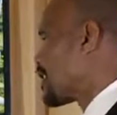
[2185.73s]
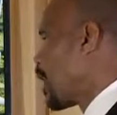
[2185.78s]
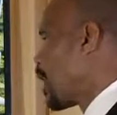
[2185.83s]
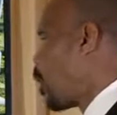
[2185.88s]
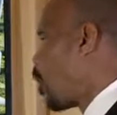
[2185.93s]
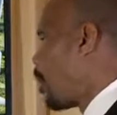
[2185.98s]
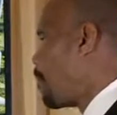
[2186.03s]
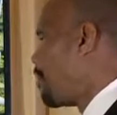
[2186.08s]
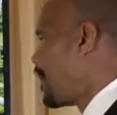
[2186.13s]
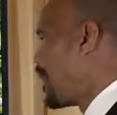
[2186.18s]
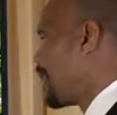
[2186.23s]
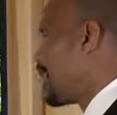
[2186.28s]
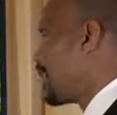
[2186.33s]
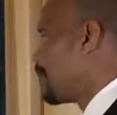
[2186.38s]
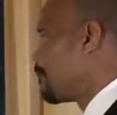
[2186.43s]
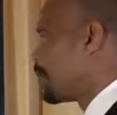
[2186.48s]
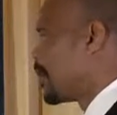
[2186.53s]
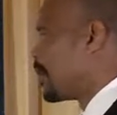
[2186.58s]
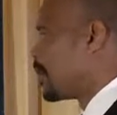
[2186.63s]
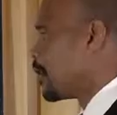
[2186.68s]
our
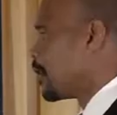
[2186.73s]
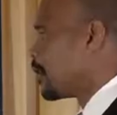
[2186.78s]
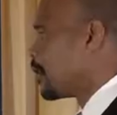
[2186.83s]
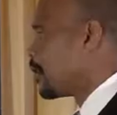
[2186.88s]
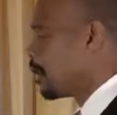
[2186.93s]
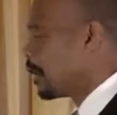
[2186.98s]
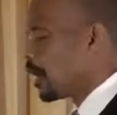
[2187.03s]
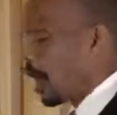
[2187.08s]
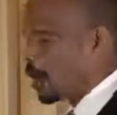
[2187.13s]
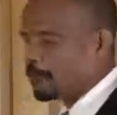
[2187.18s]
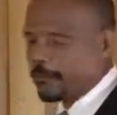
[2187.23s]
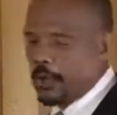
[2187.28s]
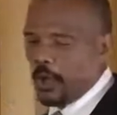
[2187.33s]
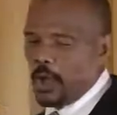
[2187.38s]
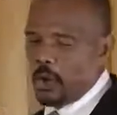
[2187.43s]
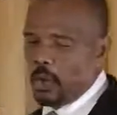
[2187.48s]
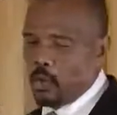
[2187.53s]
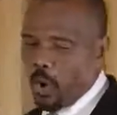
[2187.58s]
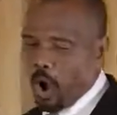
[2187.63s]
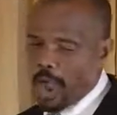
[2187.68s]
believing loved
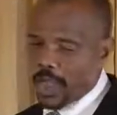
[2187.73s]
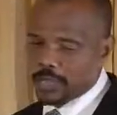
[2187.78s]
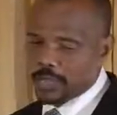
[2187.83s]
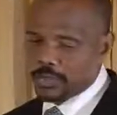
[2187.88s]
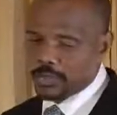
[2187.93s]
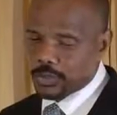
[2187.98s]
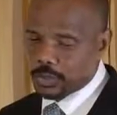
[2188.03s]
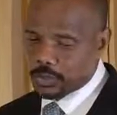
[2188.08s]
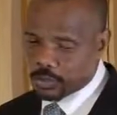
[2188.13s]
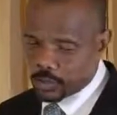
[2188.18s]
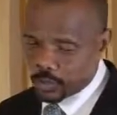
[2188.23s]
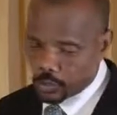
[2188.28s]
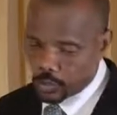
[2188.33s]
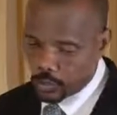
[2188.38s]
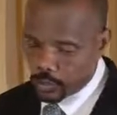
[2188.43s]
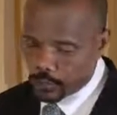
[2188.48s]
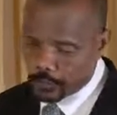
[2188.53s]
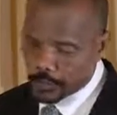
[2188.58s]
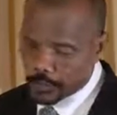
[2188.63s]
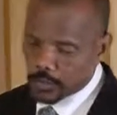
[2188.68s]
ones too.
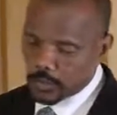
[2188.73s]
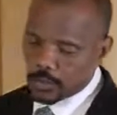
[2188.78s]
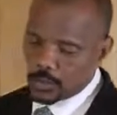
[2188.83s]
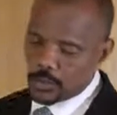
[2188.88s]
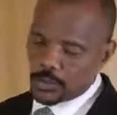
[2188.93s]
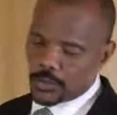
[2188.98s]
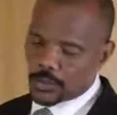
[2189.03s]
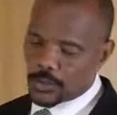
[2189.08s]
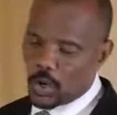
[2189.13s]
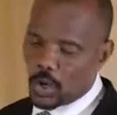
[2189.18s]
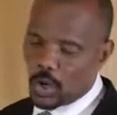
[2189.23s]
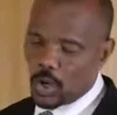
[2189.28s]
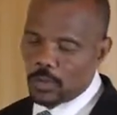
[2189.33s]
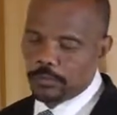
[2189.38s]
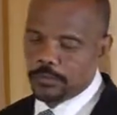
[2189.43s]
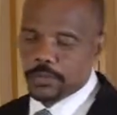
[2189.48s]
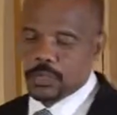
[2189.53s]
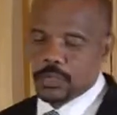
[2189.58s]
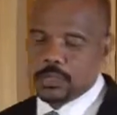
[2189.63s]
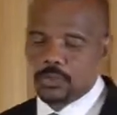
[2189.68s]
So
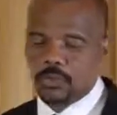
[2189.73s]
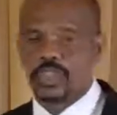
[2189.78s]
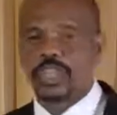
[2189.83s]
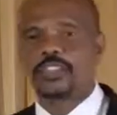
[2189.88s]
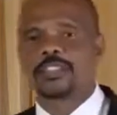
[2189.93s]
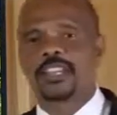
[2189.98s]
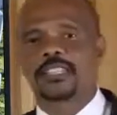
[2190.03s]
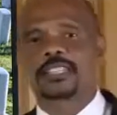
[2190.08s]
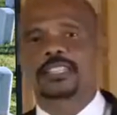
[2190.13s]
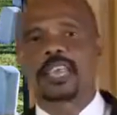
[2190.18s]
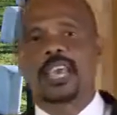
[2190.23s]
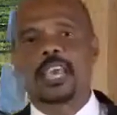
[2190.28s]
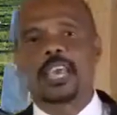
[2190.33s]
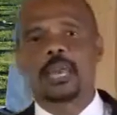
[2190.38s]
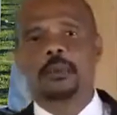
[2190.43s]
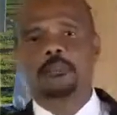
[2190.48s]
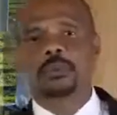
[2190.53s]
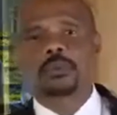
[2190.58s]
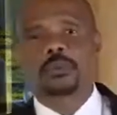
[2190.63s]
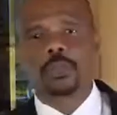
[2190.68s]
Jesus
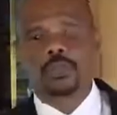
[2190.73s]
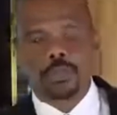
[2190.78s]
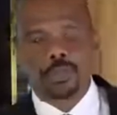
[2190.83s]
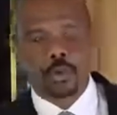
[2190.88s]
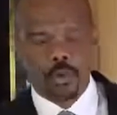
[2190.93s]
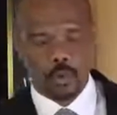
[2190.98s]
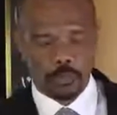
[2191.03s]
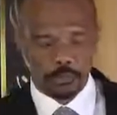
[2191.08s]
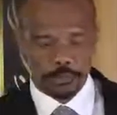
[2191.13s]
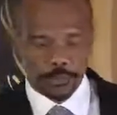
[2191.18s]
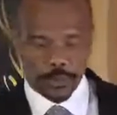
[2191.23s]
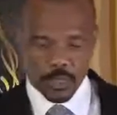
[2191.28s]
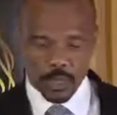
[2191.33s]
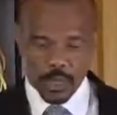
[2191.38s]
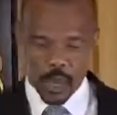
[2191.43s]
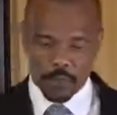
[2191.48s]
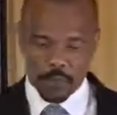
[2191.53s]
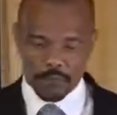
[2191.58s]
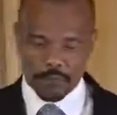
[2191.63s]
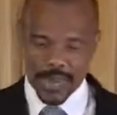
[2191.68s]
came to the tomb
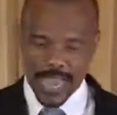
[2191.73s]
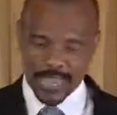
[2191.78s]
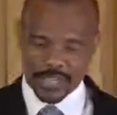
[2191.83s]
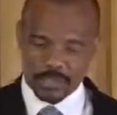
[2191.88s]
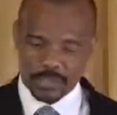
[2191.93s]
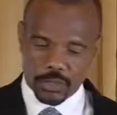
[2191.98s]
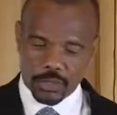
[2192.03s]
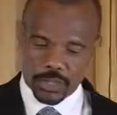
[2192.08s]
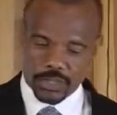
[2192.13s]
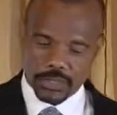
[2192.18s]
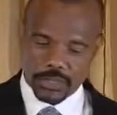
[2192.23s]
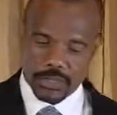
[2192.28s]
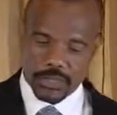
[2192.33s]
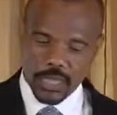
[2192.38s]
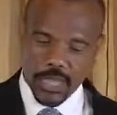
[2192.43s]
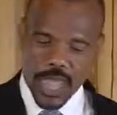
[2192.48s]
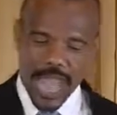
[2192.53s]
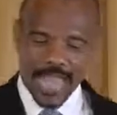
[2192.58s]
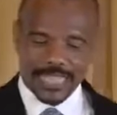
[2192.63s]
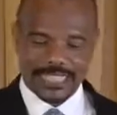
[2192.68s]
of Lazarus
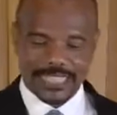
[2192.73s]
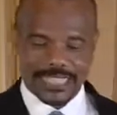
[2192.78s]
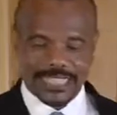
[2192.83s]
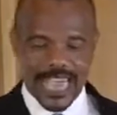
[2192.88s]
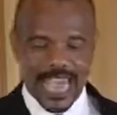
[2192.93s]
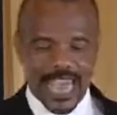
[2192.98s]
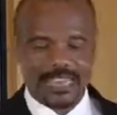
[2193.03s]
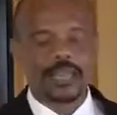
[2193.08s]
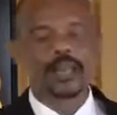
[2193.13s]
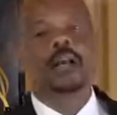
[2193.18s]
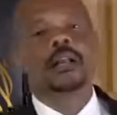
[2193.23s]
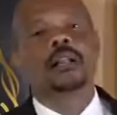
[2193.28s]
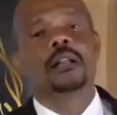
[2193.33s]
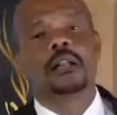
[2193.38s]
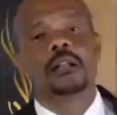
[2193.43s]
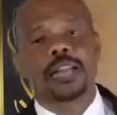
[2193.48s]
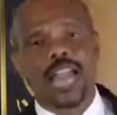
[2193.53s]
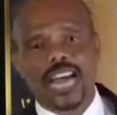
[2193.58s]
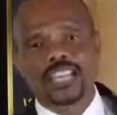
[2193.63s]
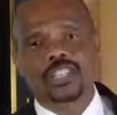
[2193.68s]
and said,
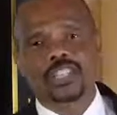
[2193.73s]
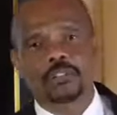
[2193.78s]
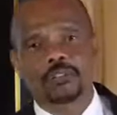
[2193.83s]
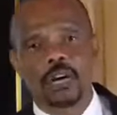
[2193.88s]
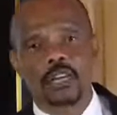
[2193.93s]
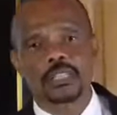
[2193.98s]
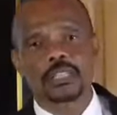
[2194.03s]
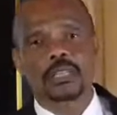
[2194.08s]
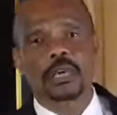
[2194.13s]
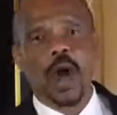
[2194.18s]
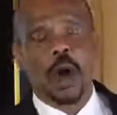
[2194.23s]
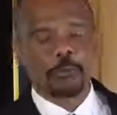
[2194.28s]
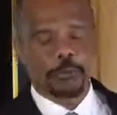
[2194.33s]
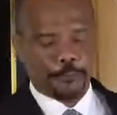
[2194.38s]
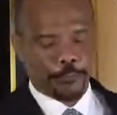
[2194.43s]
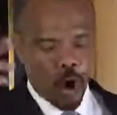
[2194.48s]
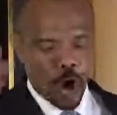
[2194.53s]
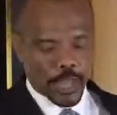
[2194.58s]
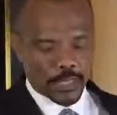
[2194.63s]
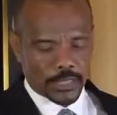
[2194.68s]
Lazarus, come
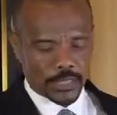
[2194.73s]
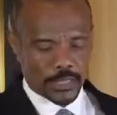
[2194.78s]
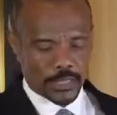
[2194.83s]
forth.